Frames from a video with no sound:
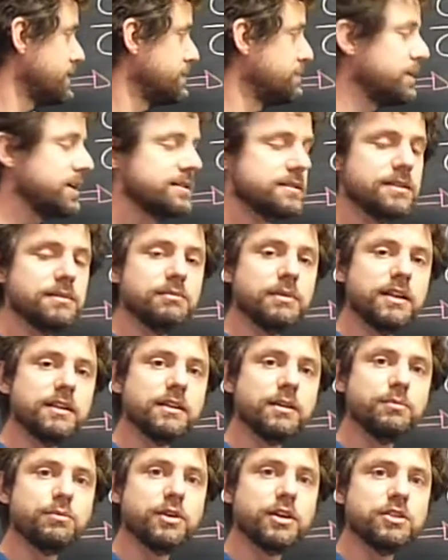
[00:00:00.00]
maximal
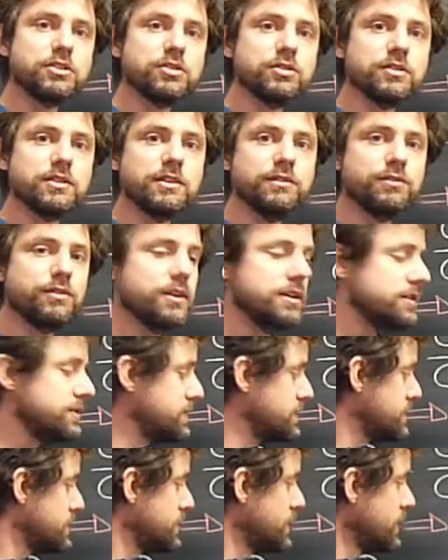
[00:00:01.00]
temperature difference
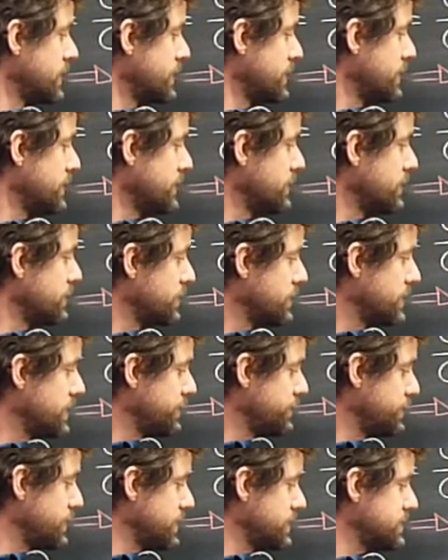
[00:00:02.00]
the
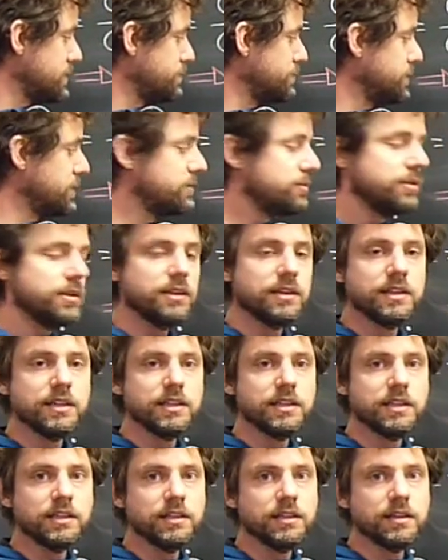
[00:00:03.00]
difference between
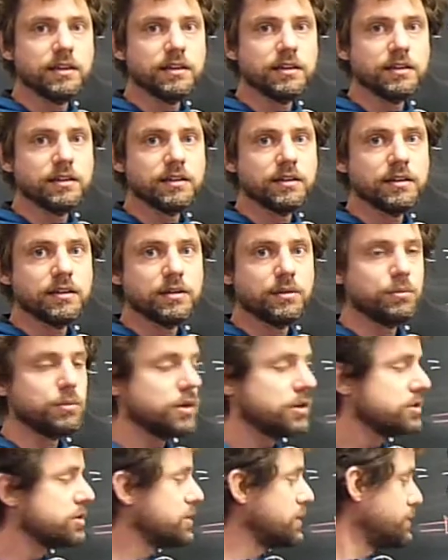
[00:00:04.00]
the
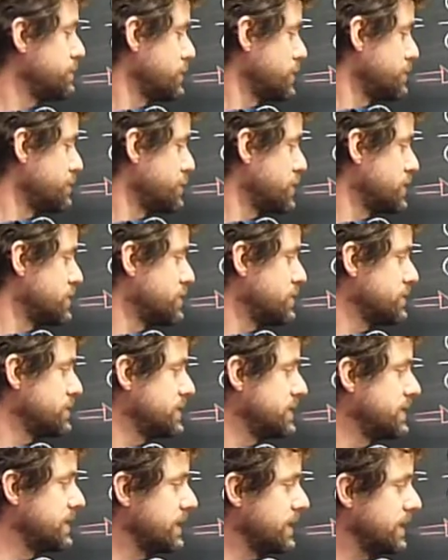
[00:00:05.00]
workshop temperature
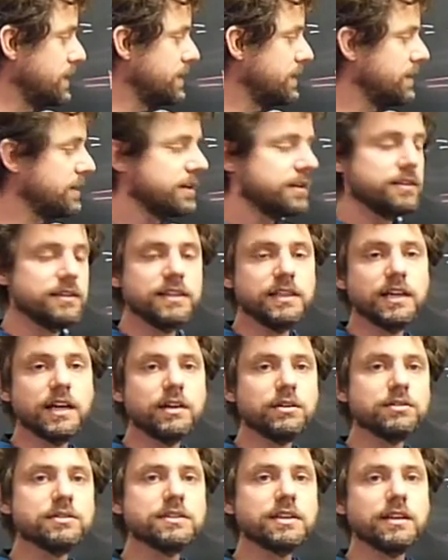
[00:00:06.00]
TA and the
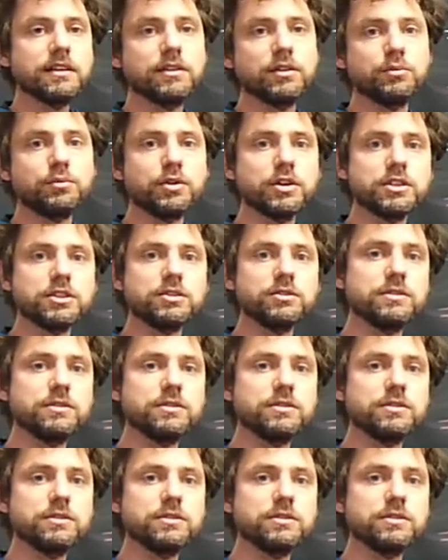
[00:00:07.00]
outside temperature